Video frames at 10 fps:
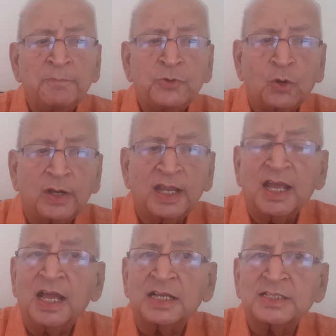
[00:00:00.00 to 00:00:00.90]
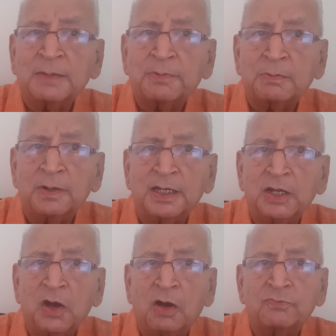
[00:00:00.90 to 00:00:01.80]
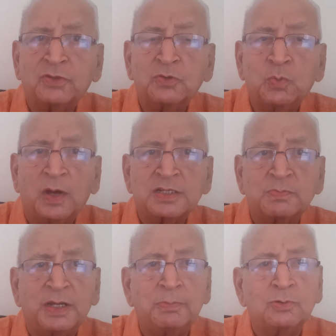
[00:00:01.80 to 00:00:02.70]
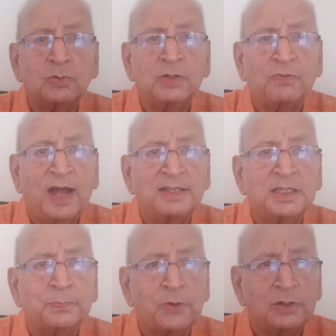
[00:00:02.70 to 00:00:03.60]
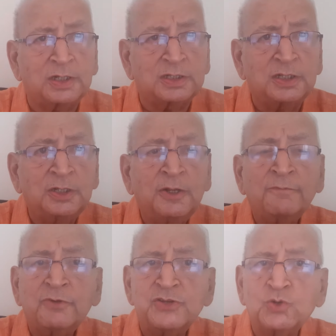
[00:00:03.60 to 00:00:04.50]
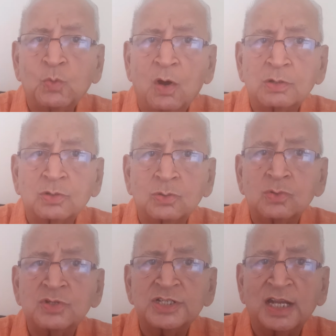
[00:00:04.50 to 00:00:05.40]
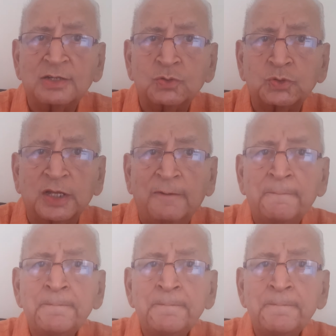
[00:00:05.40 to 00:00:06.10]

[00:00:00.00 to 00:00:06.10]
Your acceptability of you must be able to define the product which you want to sell to the